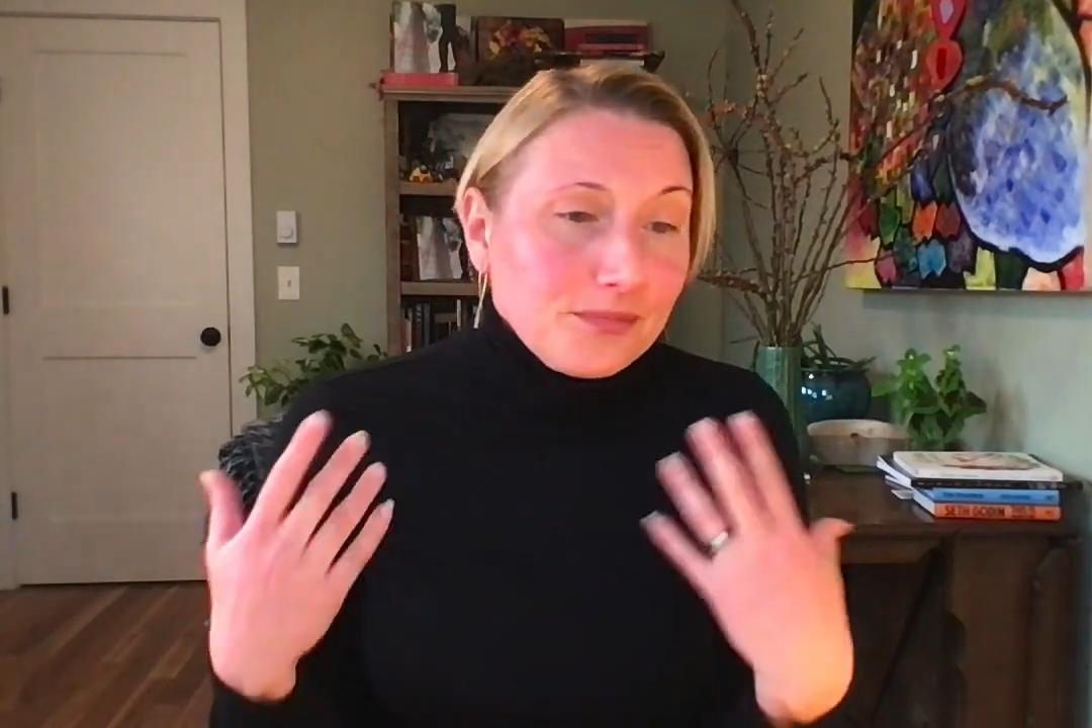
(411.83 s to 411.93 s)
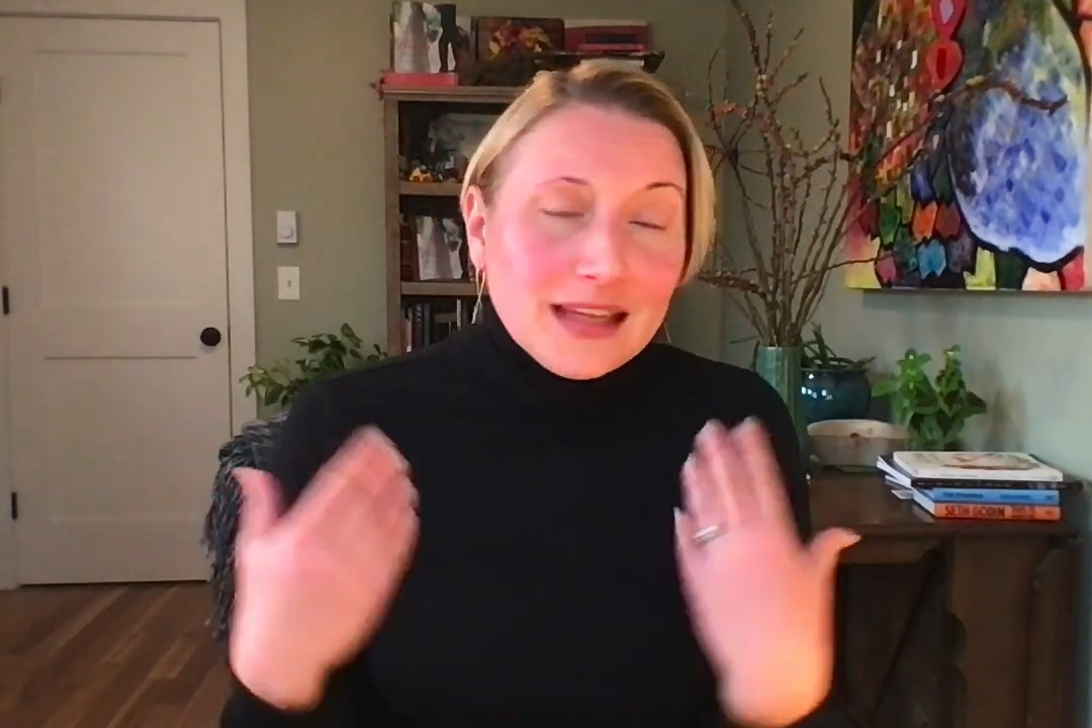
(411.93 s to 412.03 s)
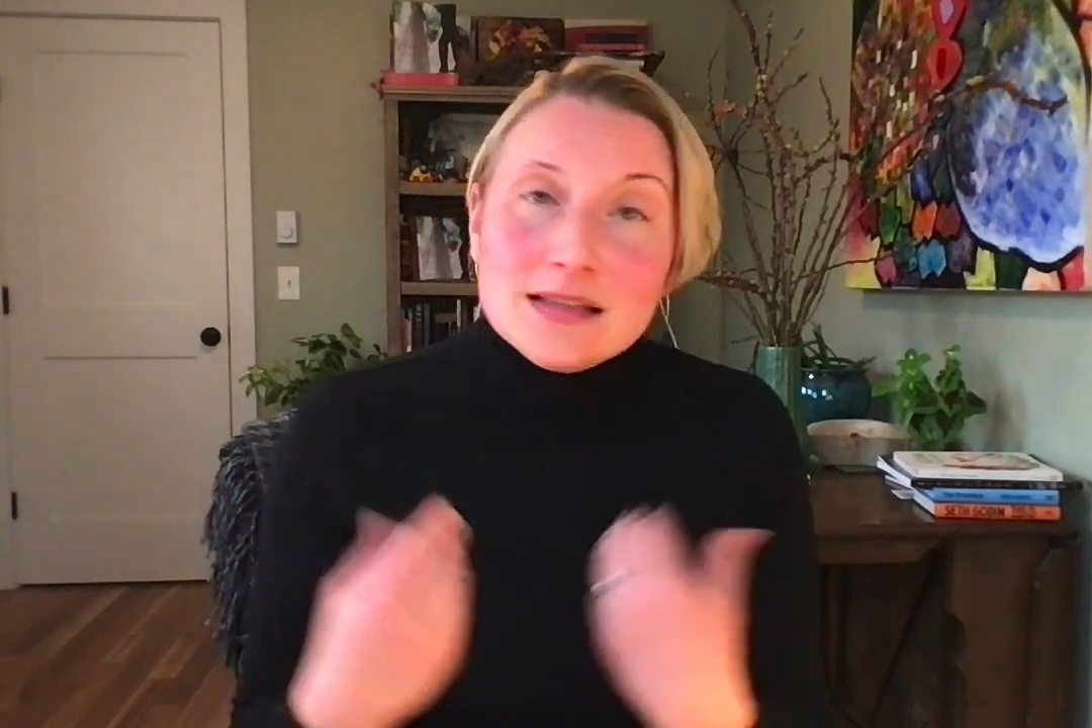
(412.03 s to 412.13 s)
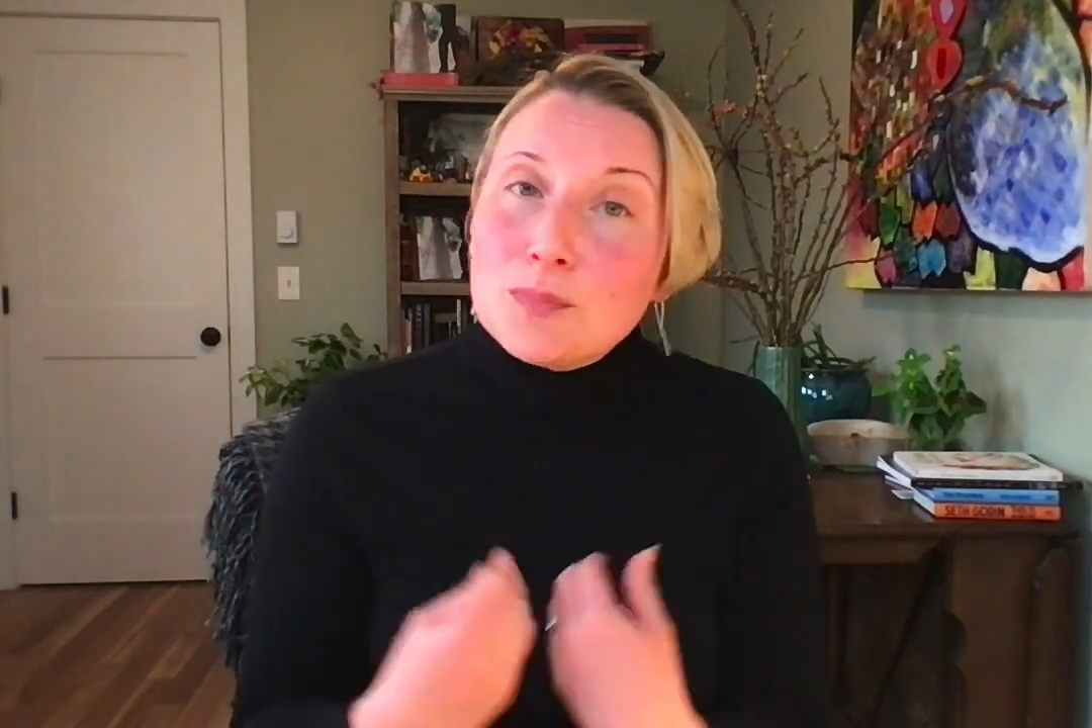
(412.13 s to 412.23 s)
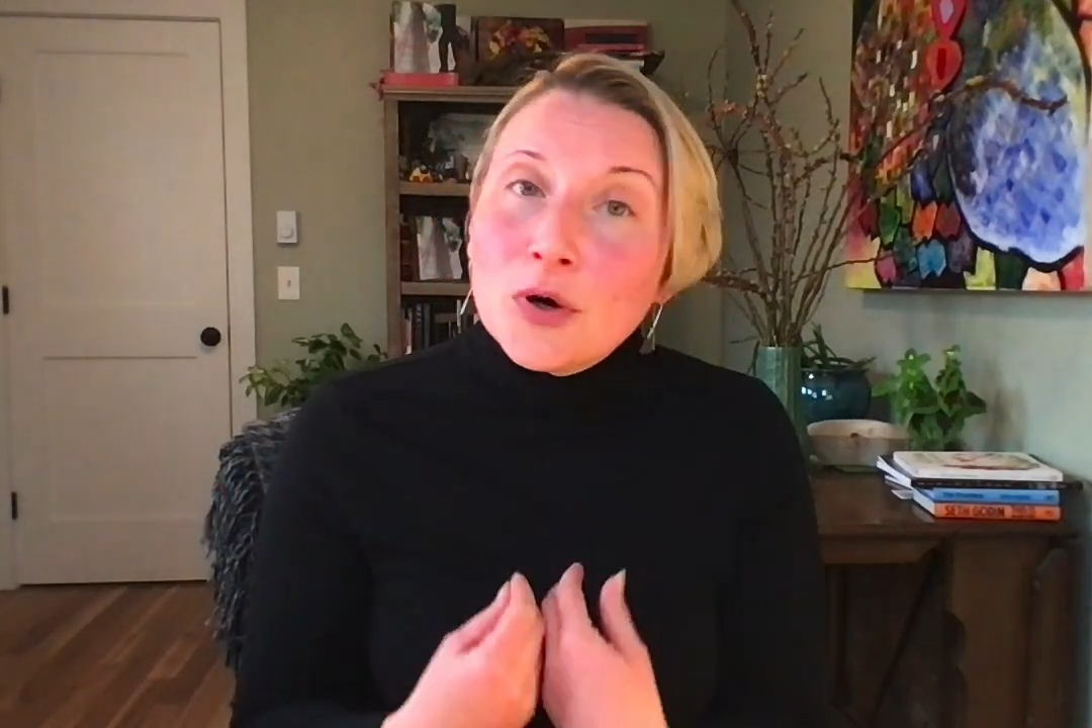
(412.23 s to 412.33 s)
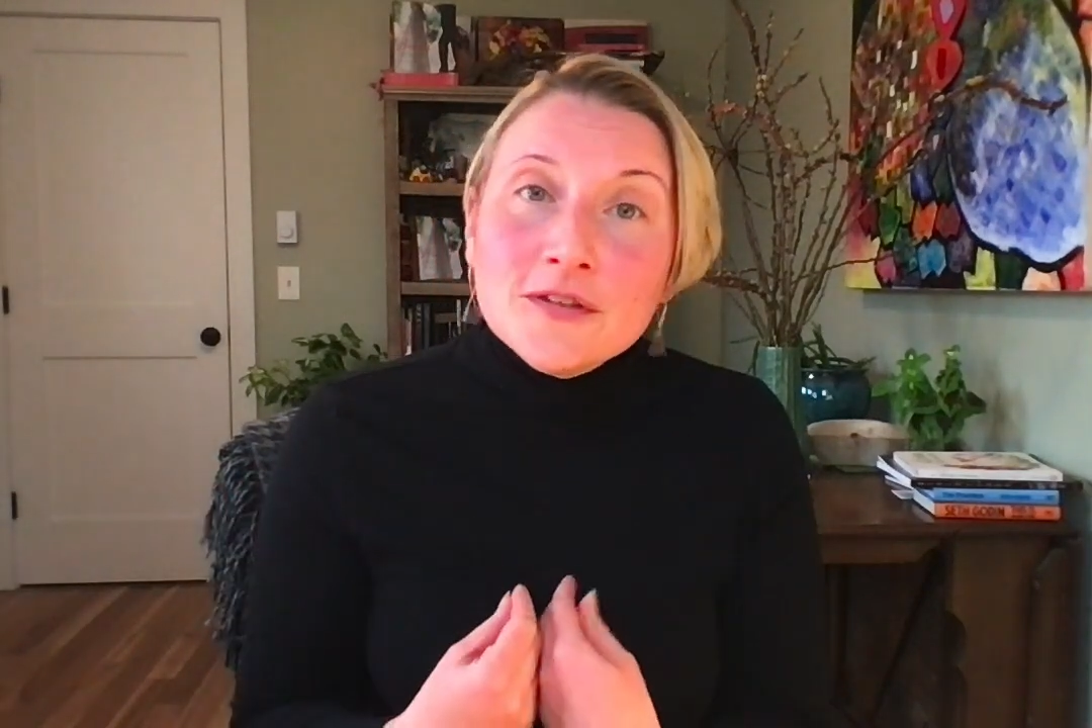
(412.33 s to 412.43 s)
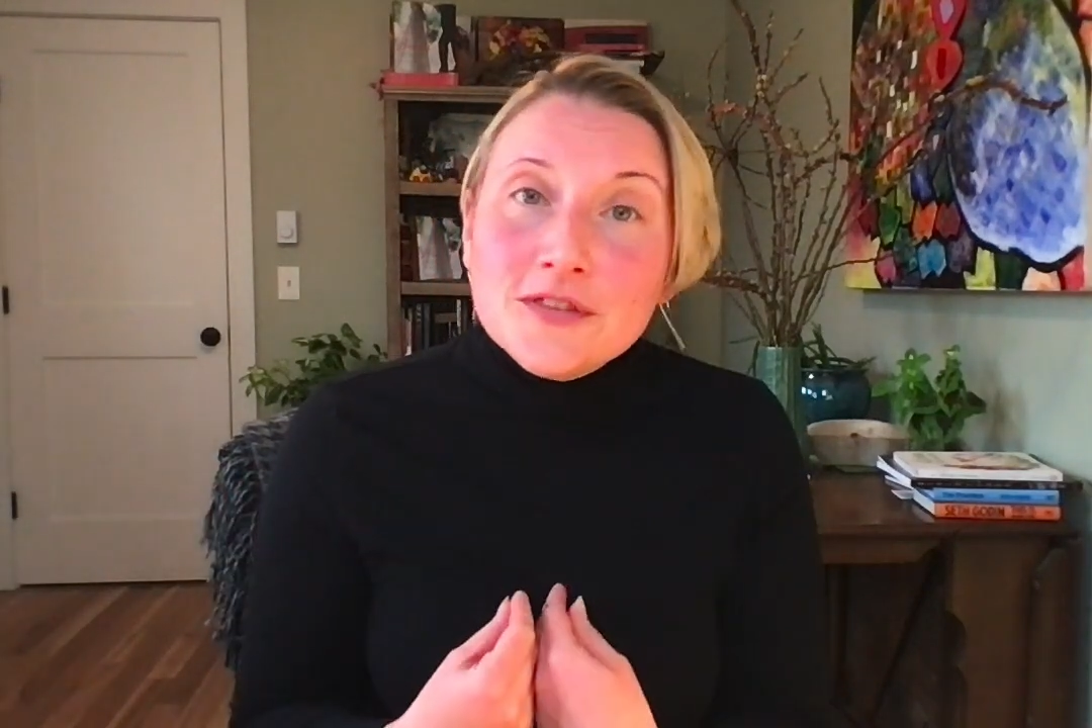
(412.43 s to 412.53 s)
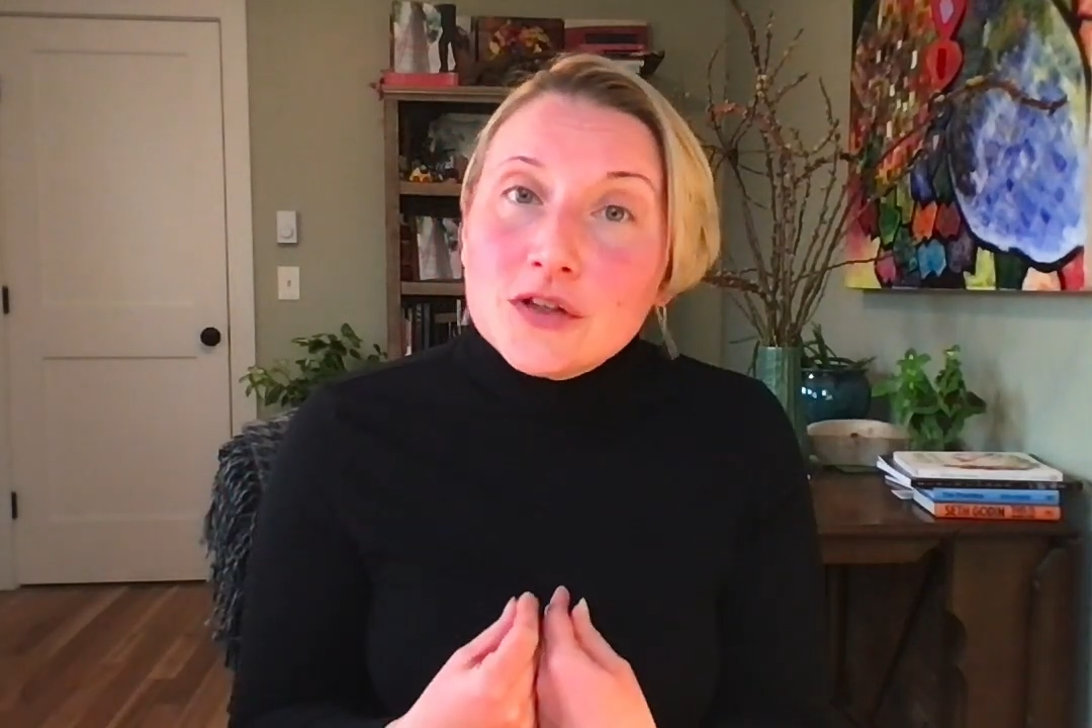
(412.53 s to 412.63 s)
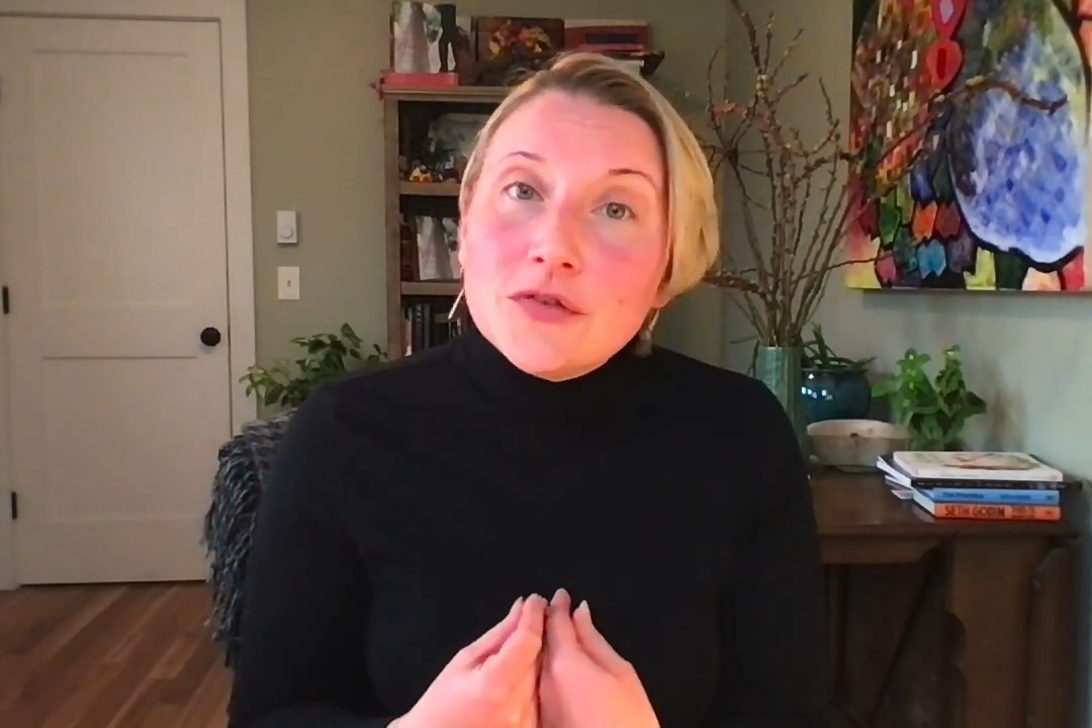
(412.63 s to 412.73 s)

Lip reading: is perfect